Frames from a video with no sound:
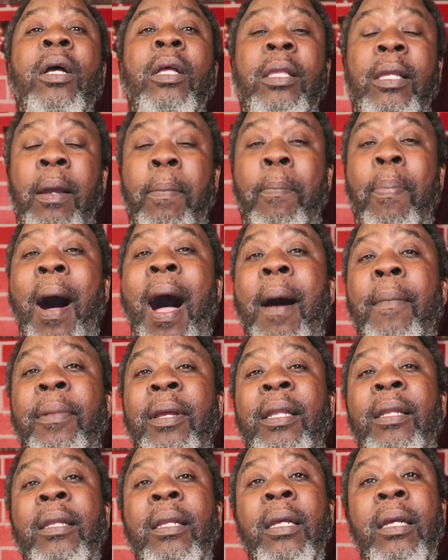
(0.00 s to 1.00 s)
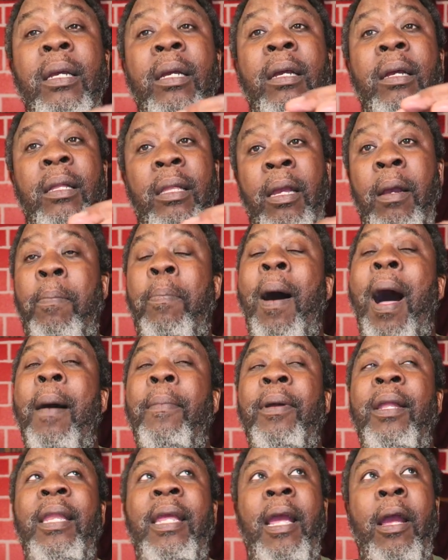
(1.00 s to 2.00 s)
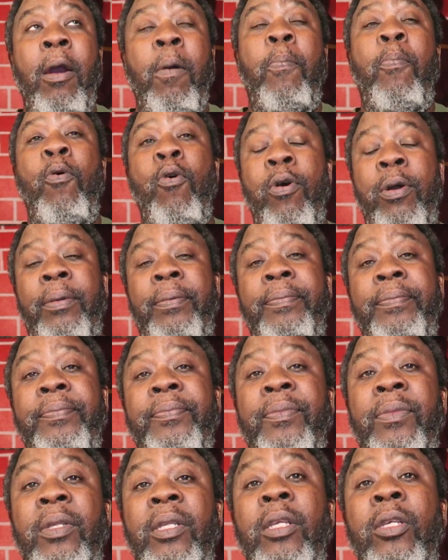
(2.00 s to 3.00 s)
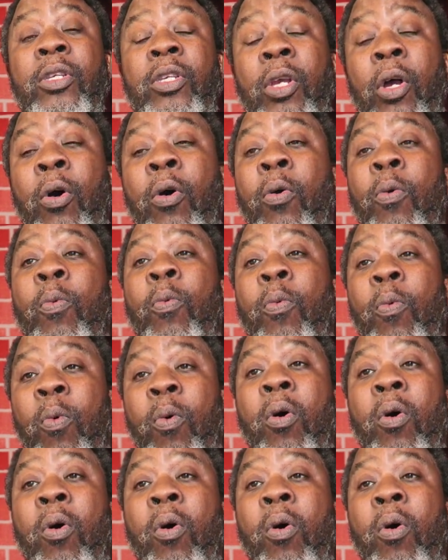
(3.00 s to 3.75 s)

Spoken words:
They're bombing the airport. So